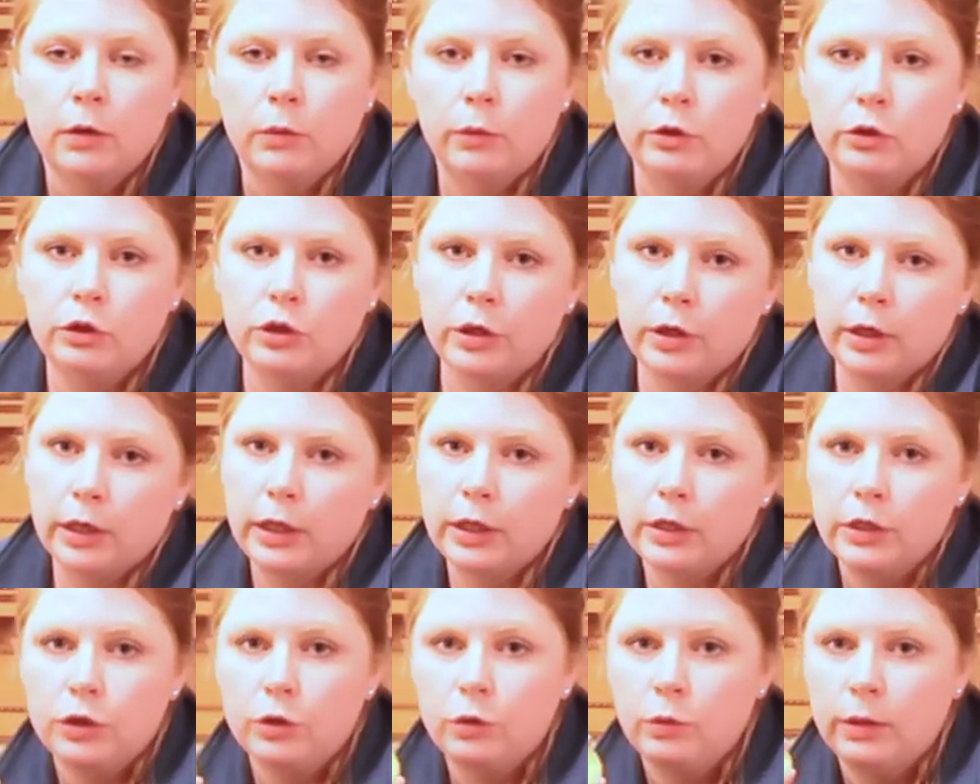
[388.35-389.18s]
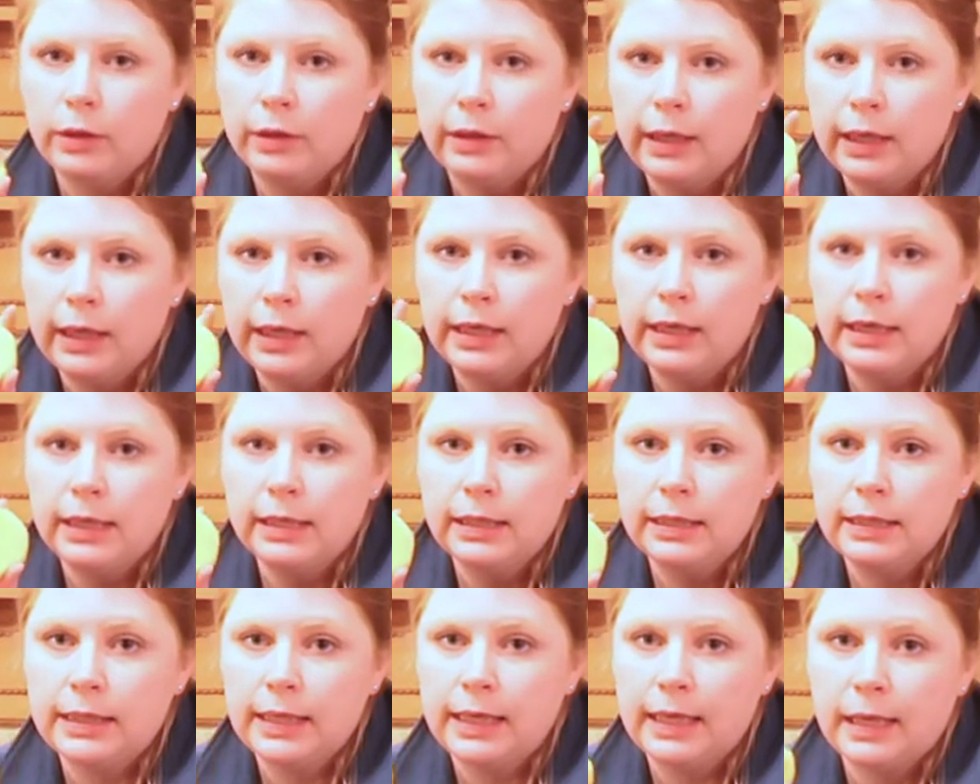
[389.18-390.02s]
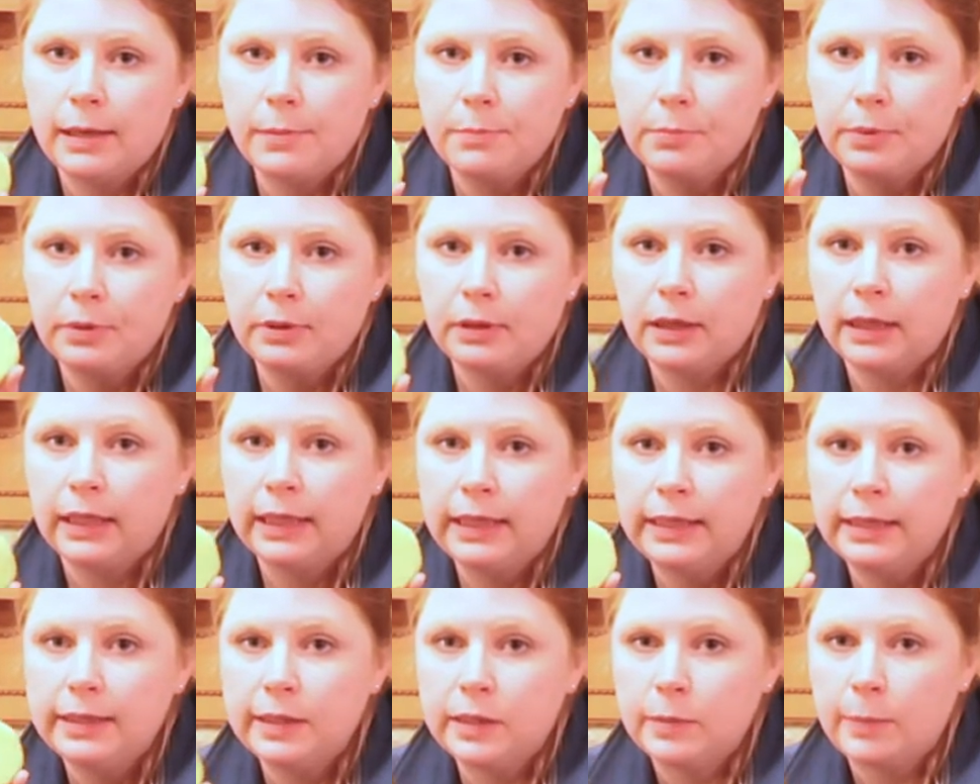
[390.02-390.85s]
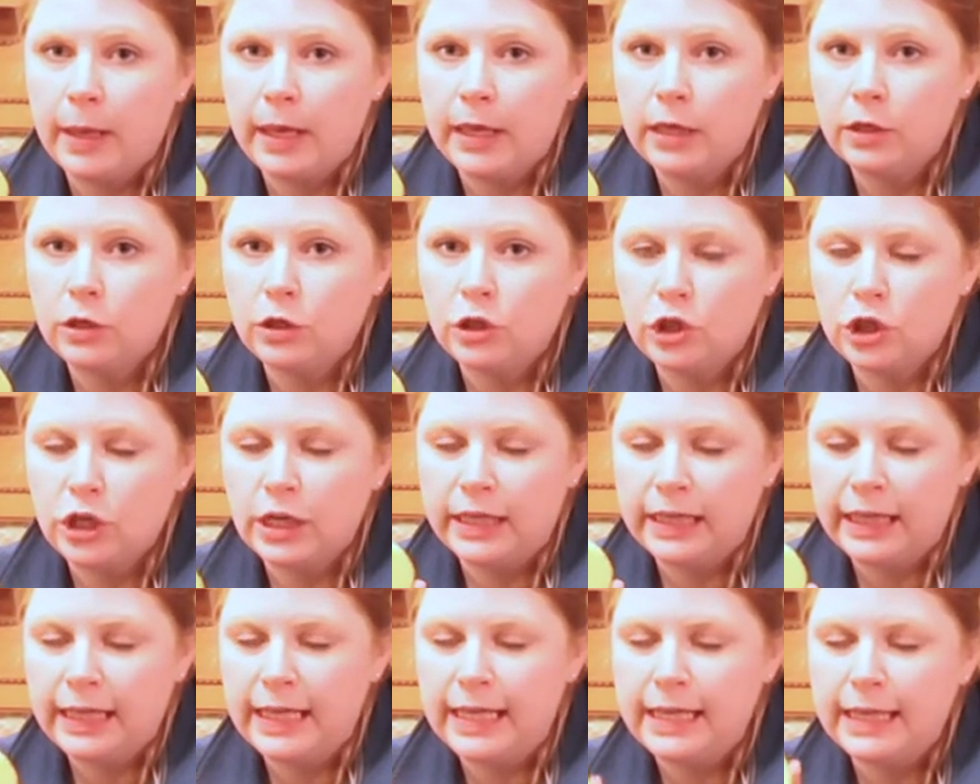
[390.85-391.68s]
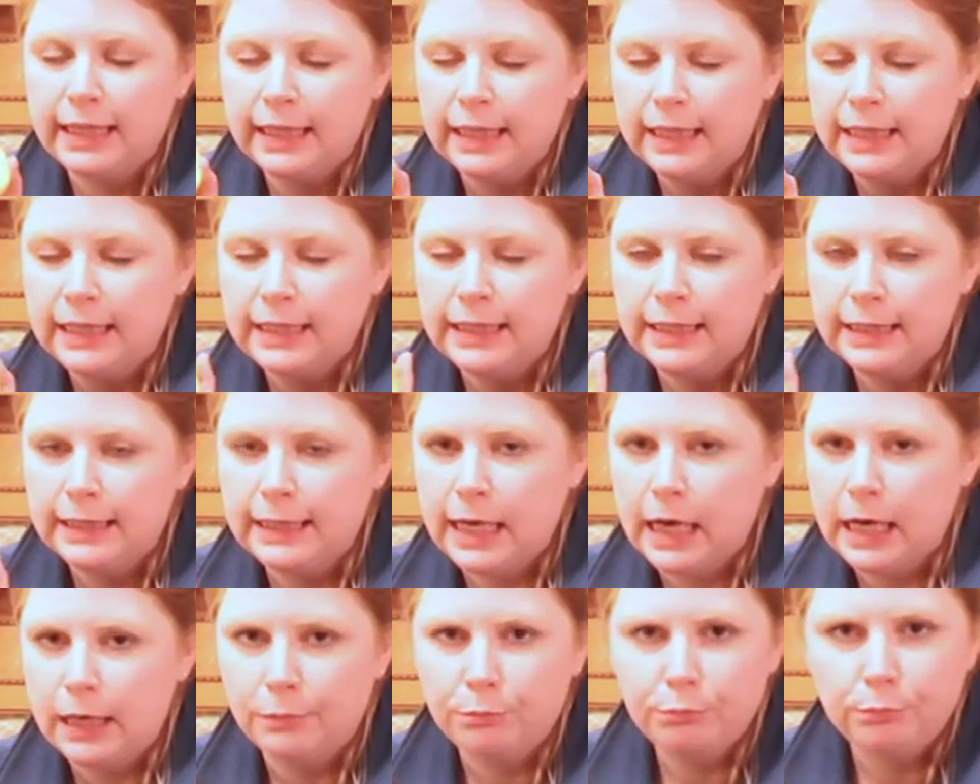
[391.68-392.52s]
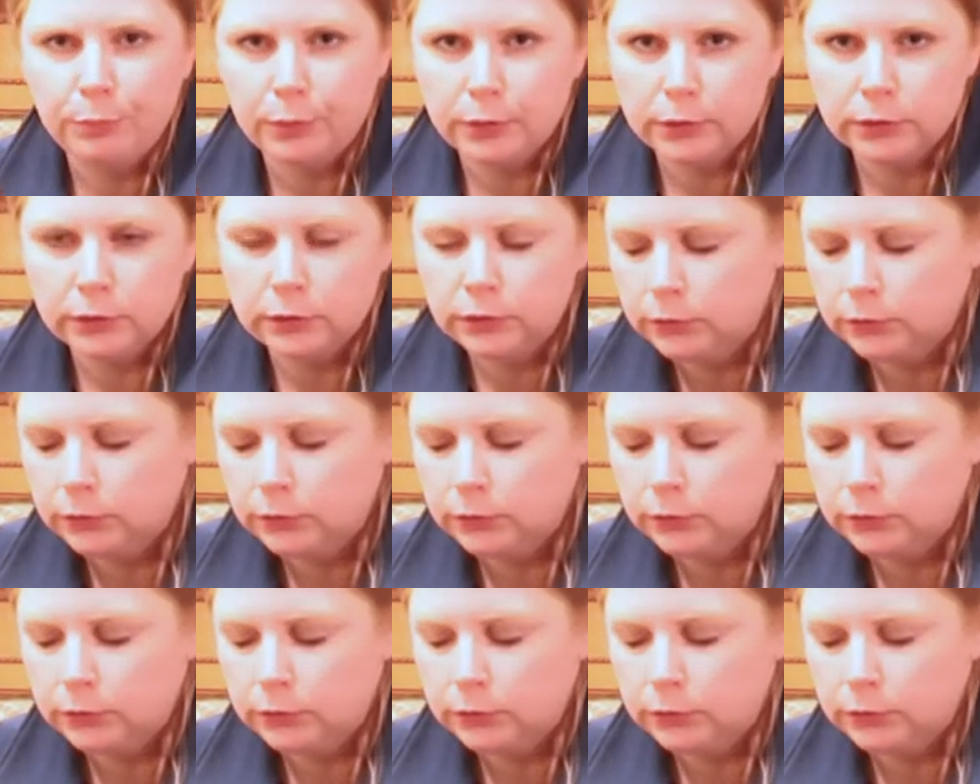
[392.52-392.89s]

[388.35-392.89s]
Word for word: which you're gonna do with a damp, clean sponge. Again, damp.